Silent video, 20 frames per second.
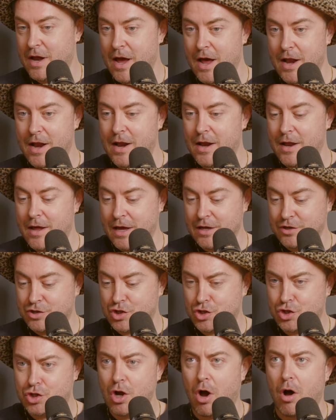and then it
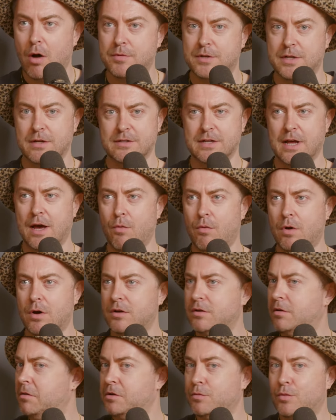stopped. I was like,
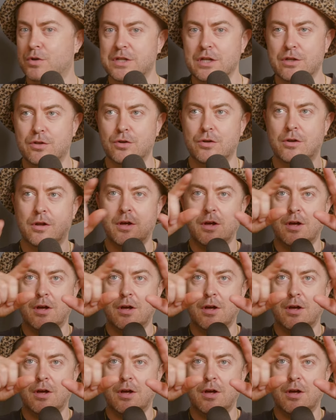what's it done?